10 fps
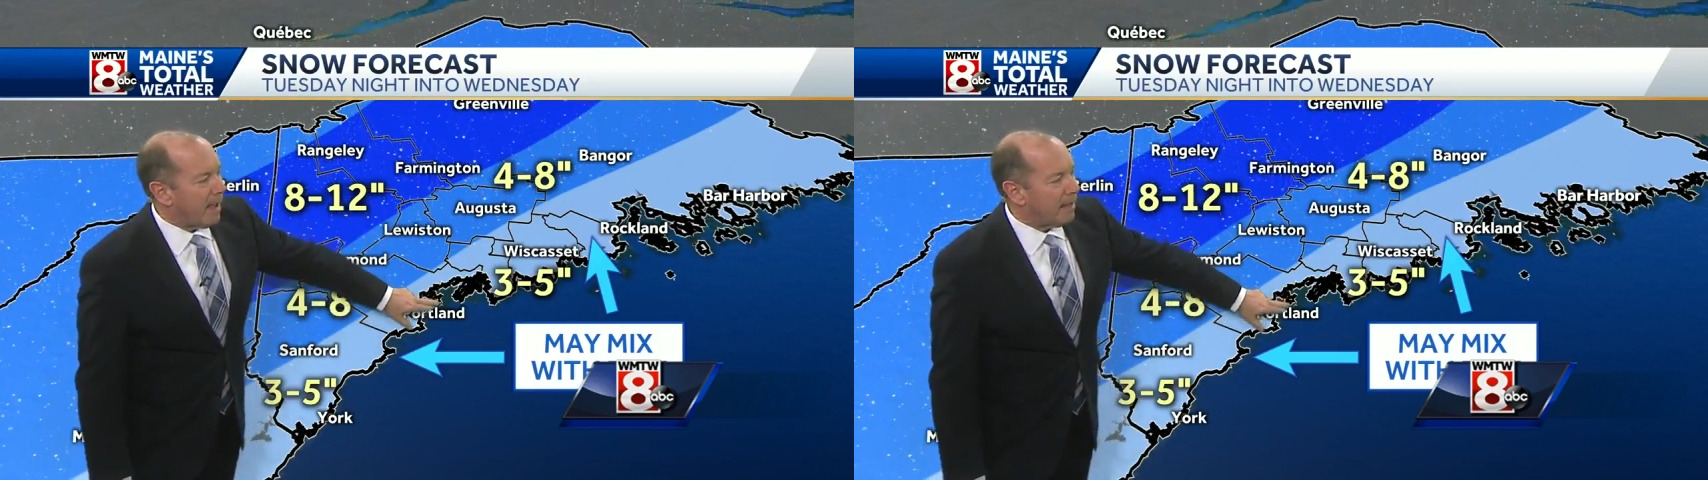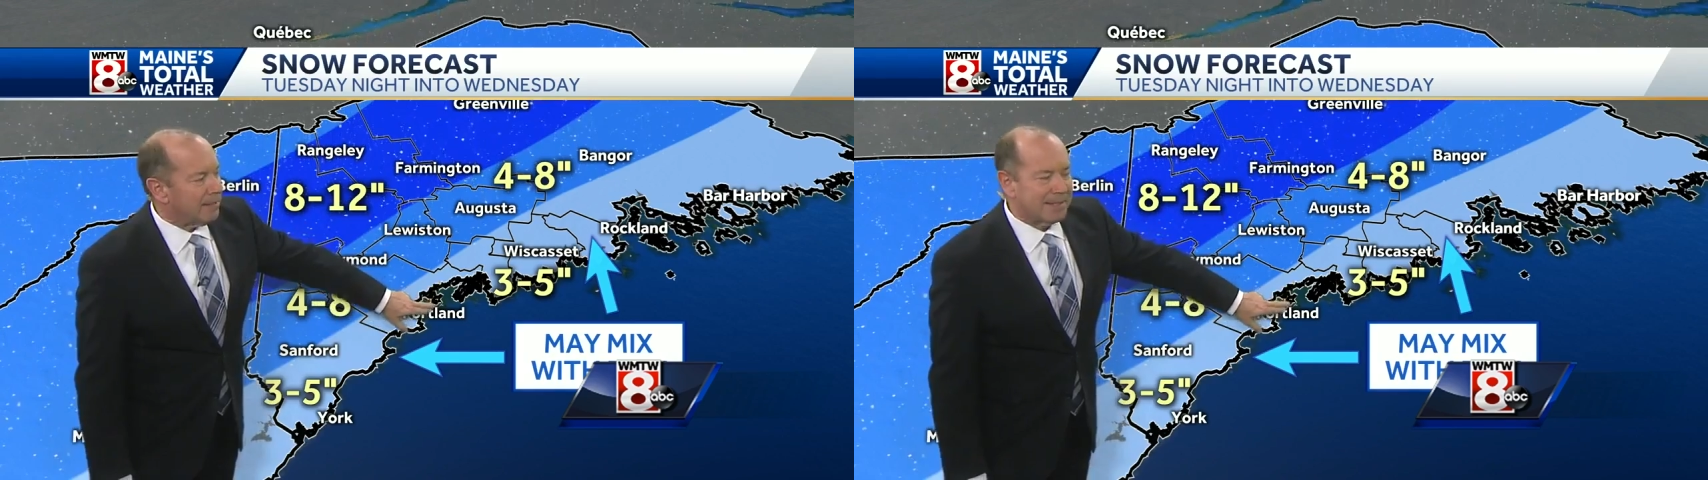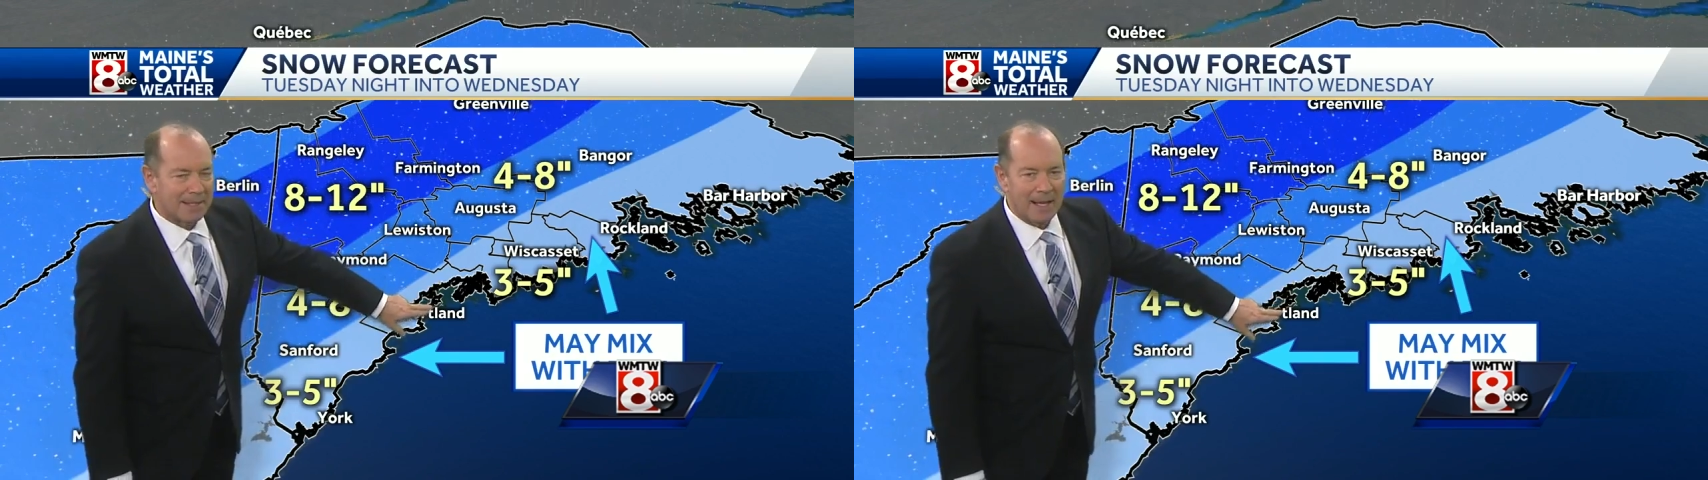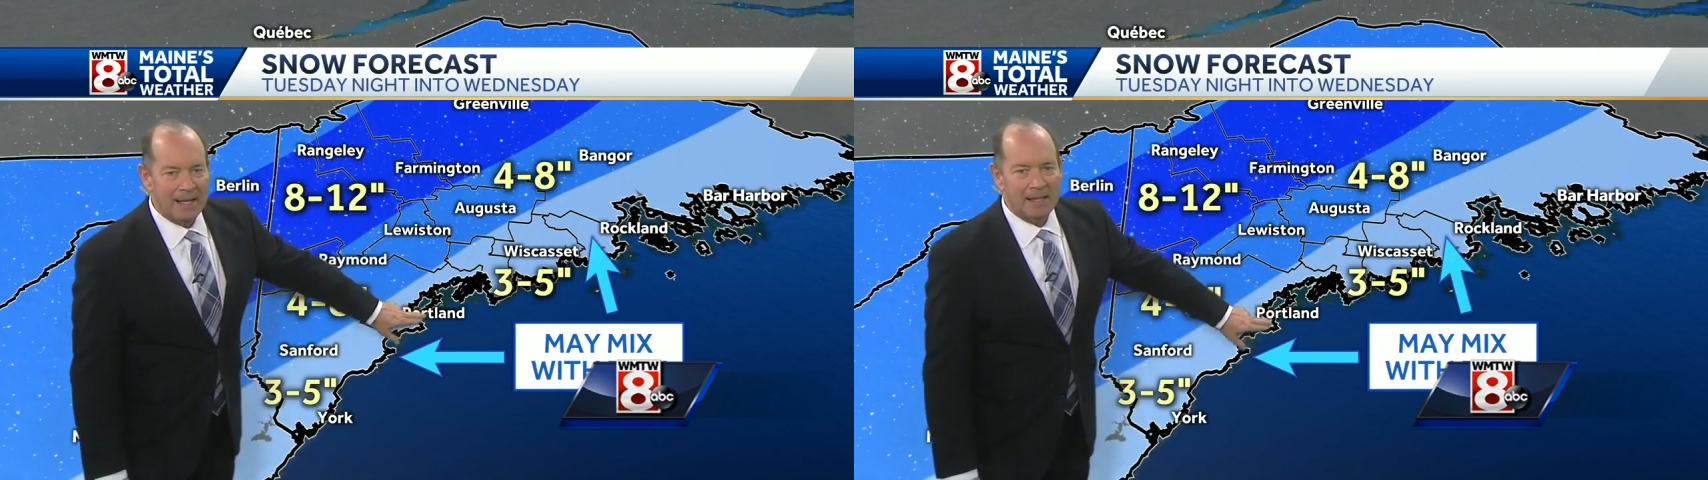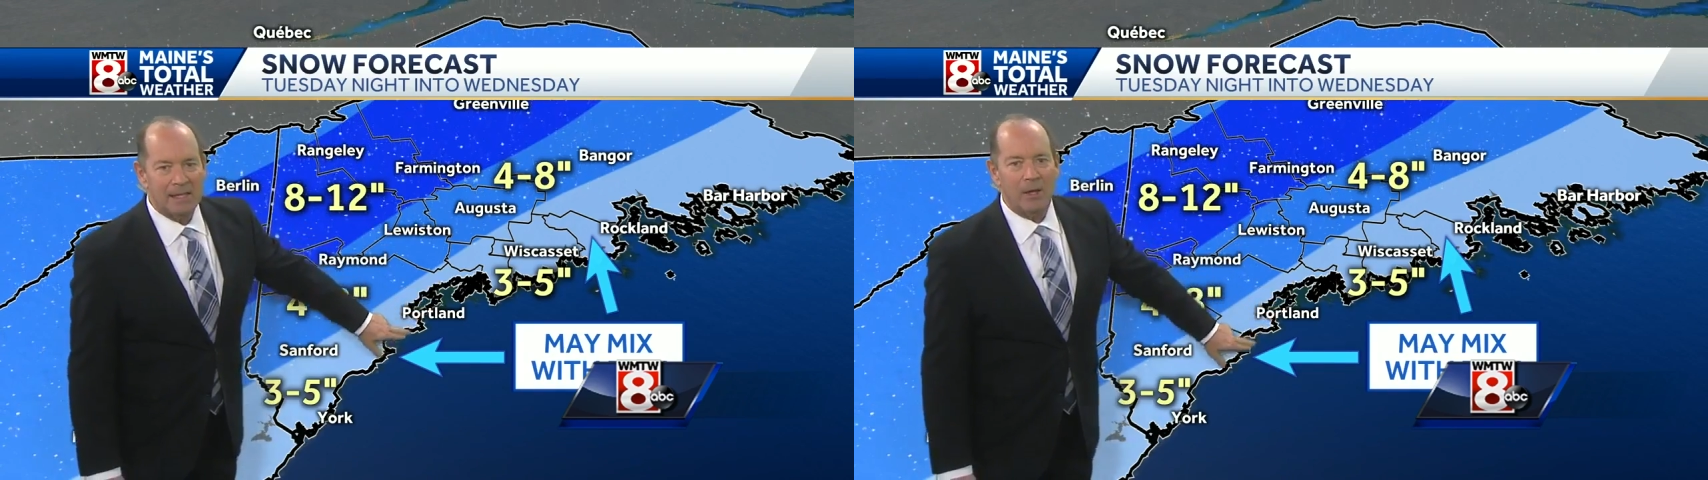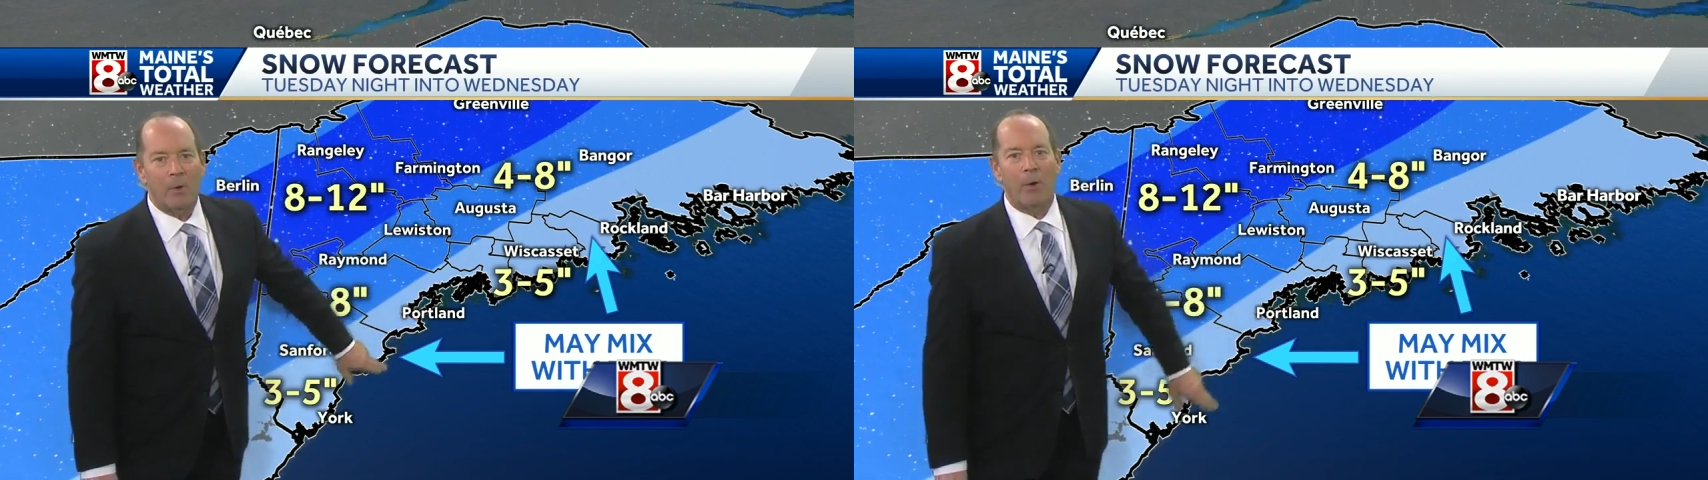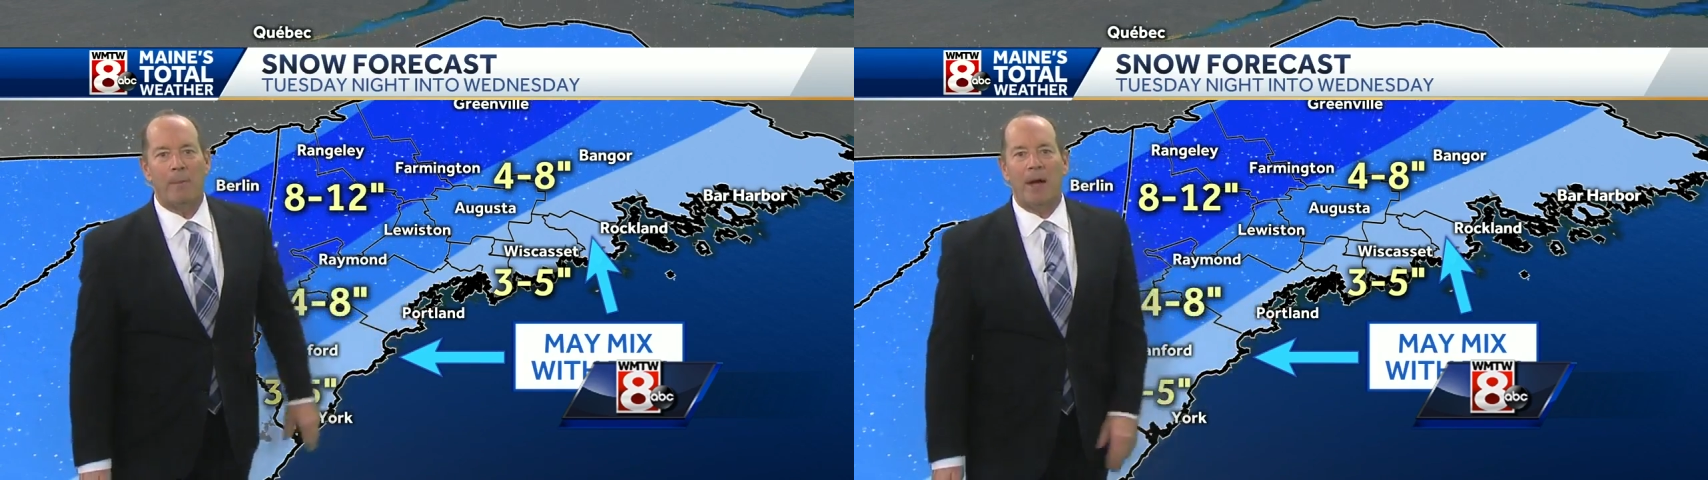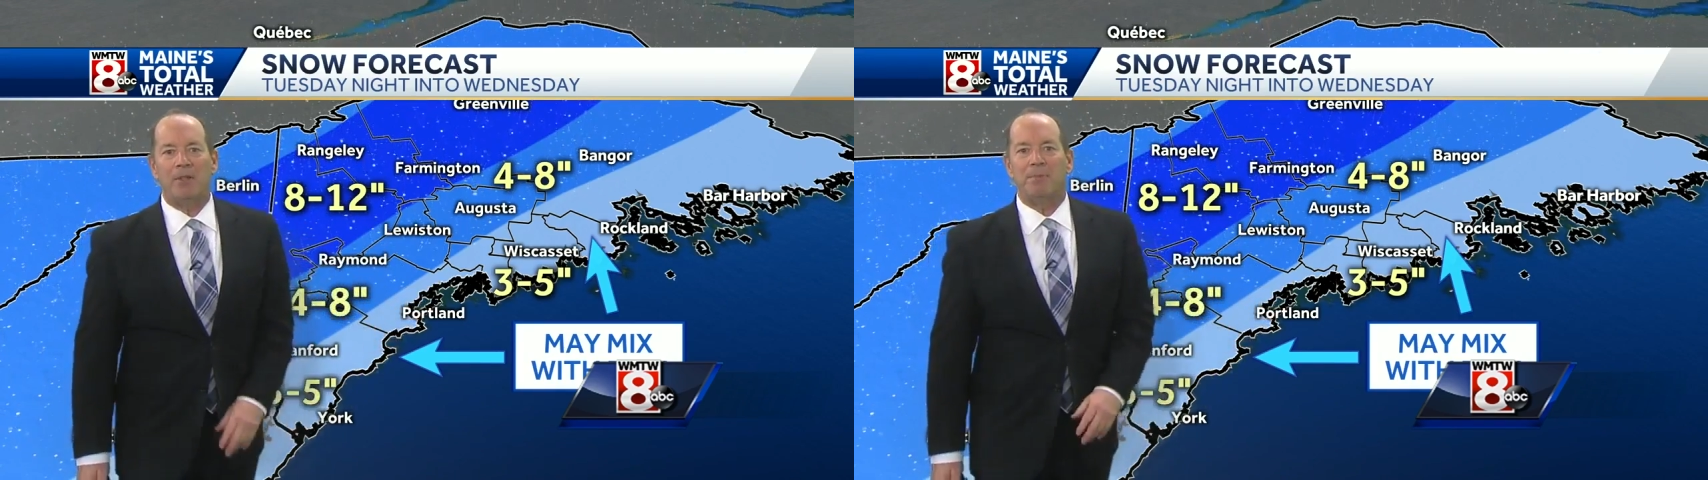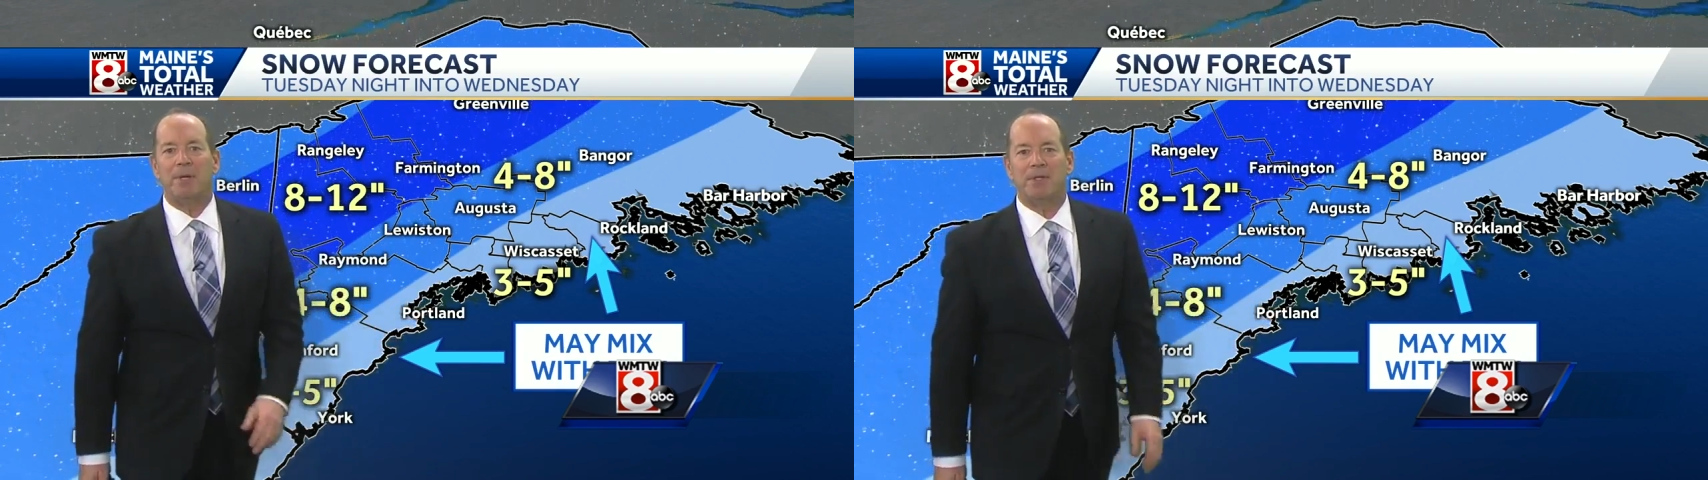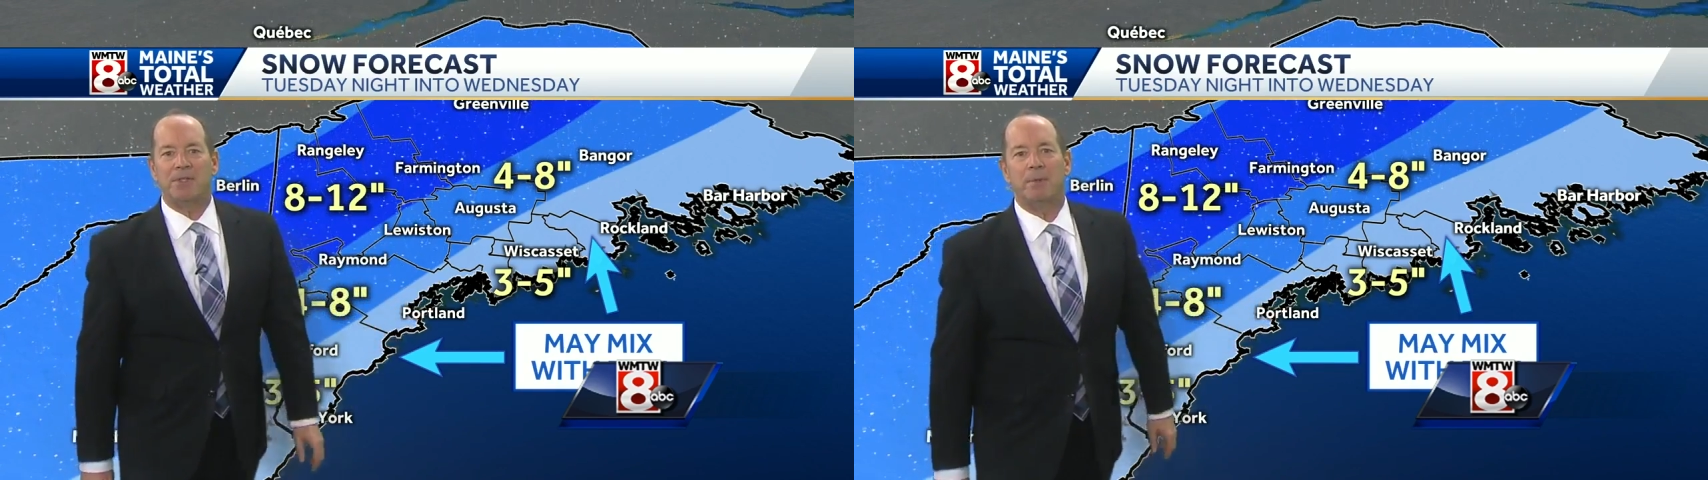and slightly lower amounts
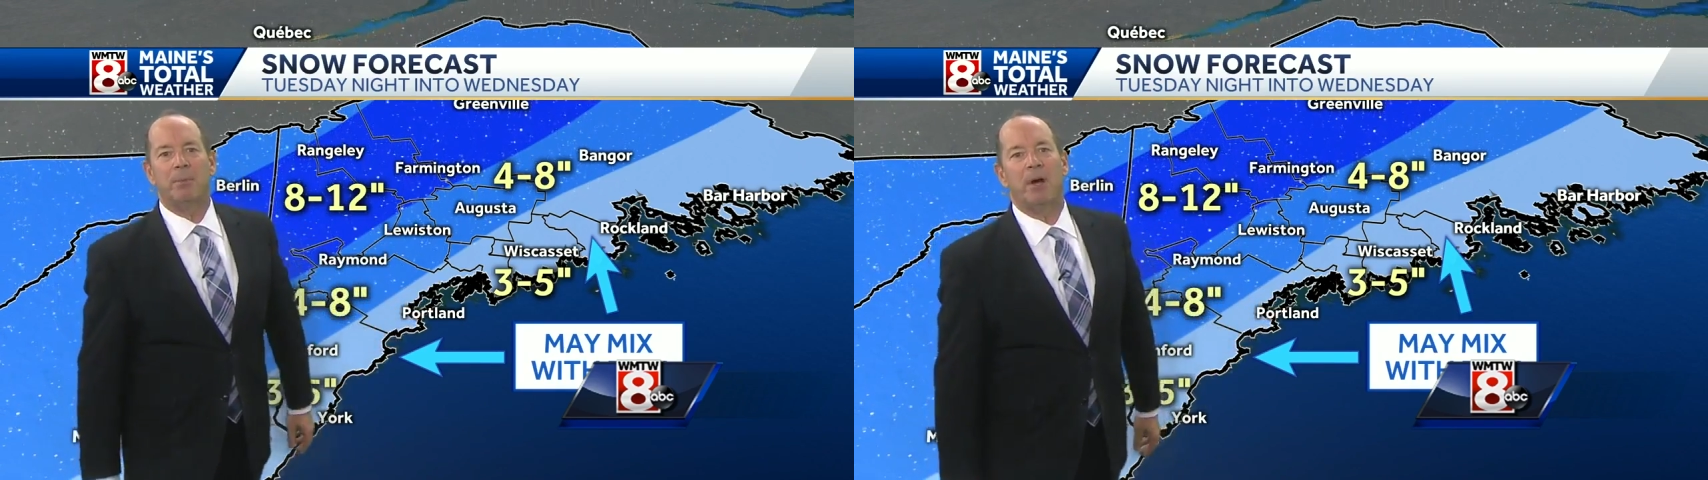because of the